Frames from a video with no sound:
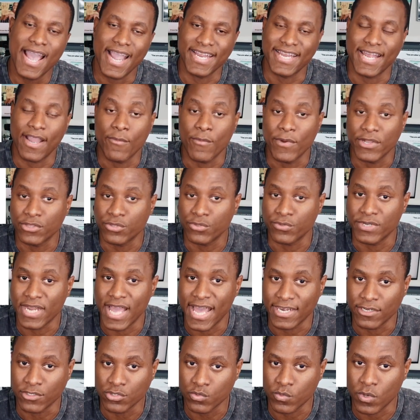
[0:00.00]
And I went through
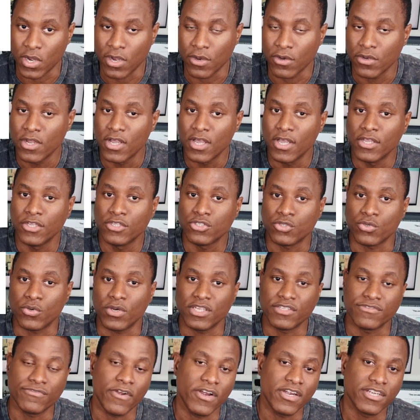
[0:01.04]
that as well. So
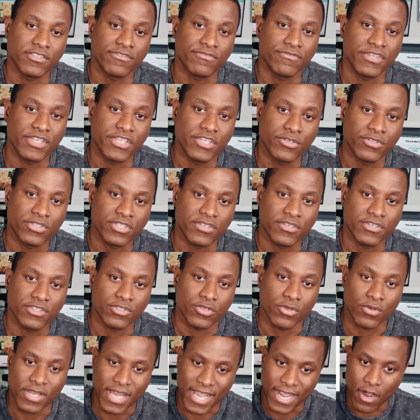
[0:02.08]
as far as video series
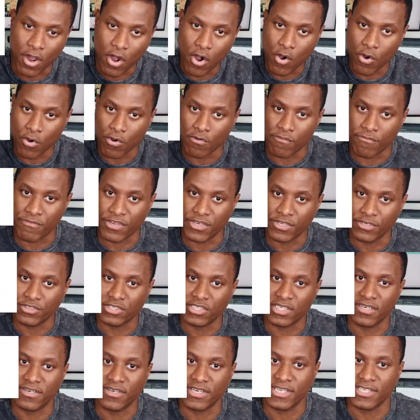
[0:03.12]
go, like a whole video
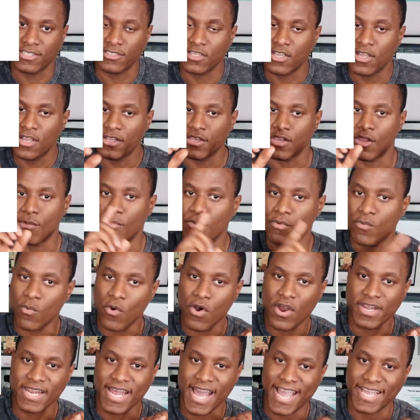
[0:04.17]
series, number
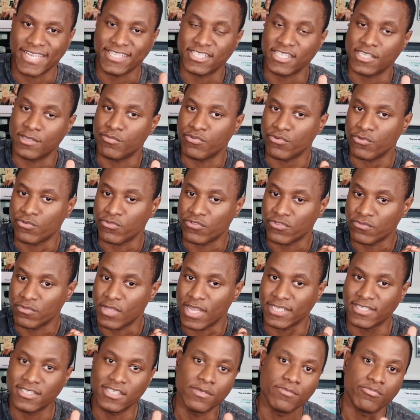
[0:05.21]
one, IT Pro
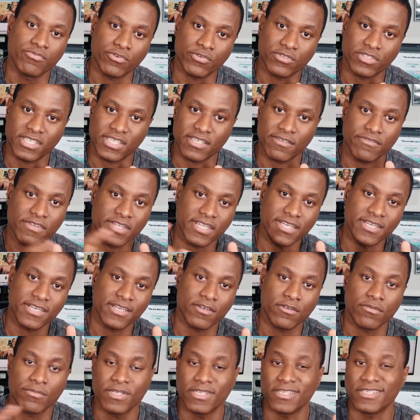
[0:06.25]
TV.
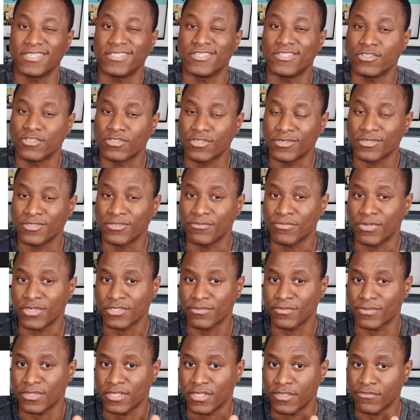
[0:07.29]
Link will be in the description box
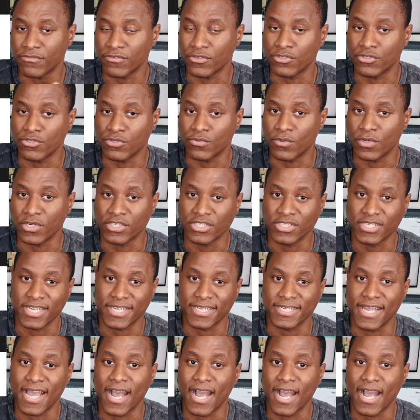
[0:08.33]
below if you do want to check it